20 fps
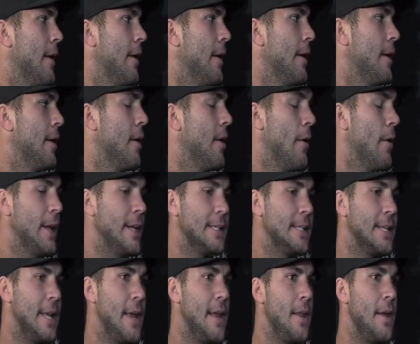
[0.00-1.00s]
You know, he
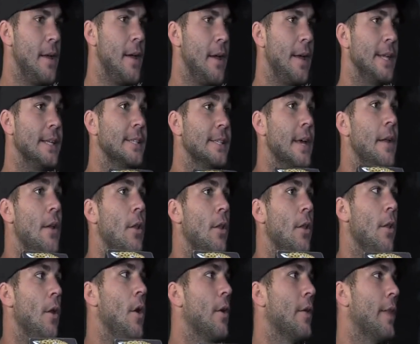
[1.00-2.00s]
said all
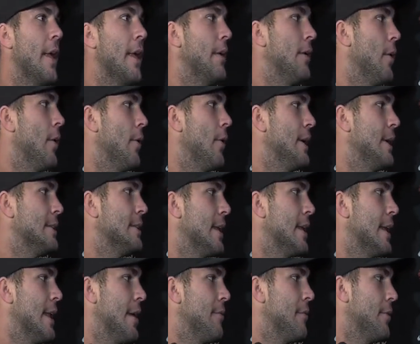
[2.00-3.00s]
along that, you know, he
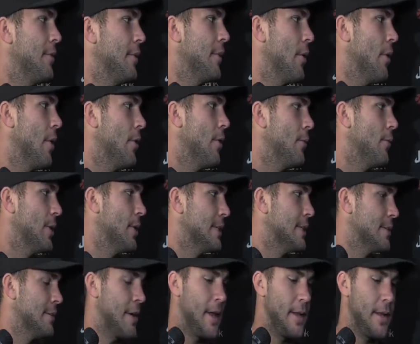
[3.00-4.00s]
said, you know, all the
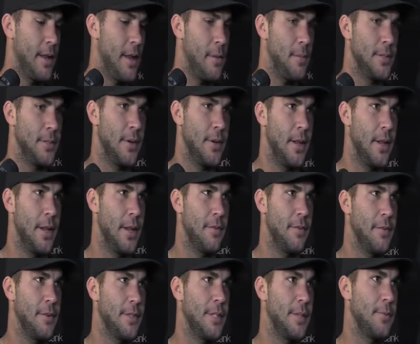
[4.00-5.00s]
rookies have gotten an opportunity to get
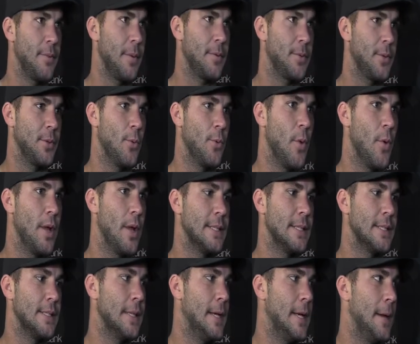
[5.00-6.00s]
first team reps with the
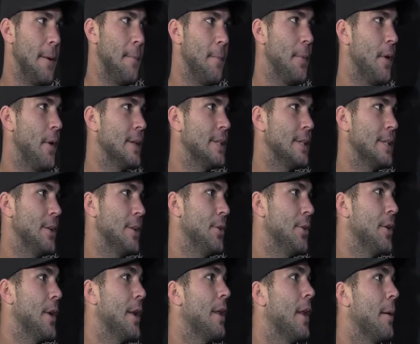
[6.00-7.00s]
ones. You know, he said,
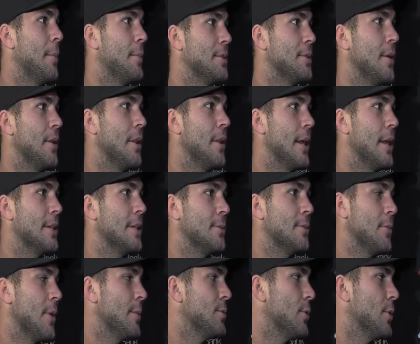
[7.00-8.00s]
you're getting an opportunity to get
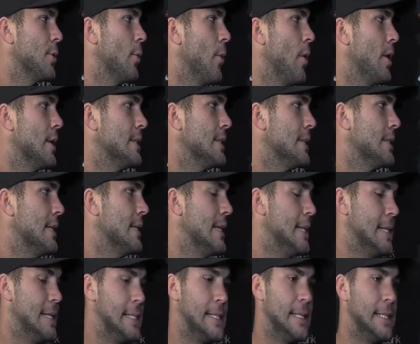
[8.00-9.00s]
some reps with the ones.
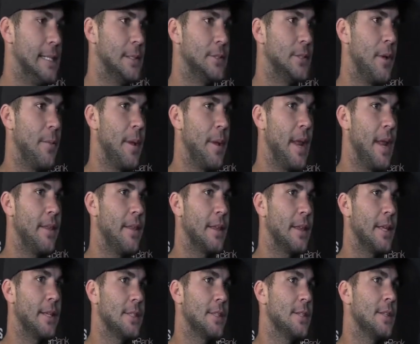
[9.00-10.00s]
So, I mean, I think
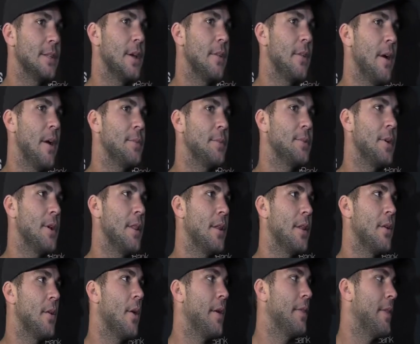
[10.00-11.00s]
that's just another opportunity to
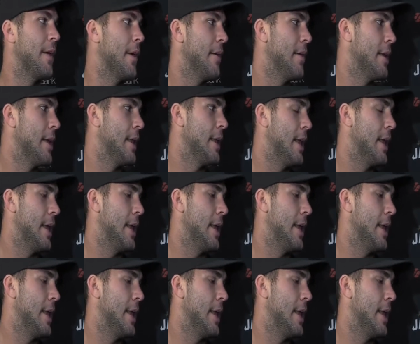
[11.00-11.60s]
go out there and